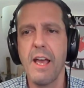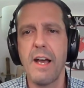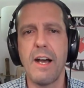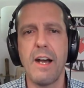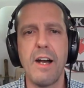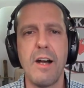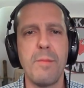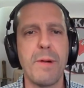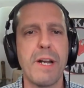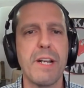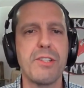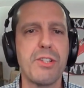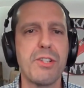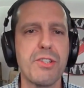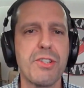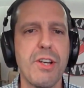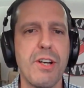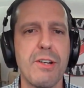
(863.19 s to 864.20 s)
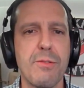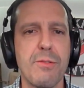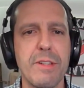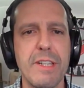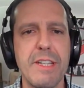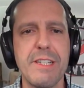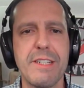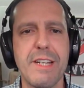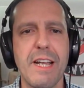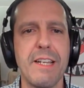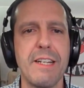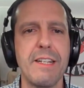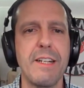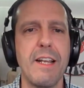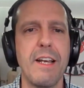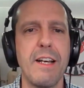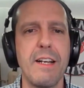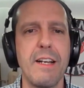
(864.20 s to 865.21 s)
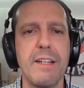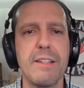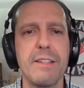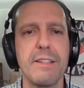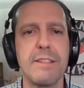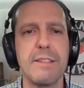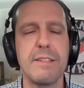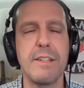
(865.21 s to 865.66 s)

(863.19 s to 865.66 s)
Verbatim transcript: Uh, but I just saw it released on uh,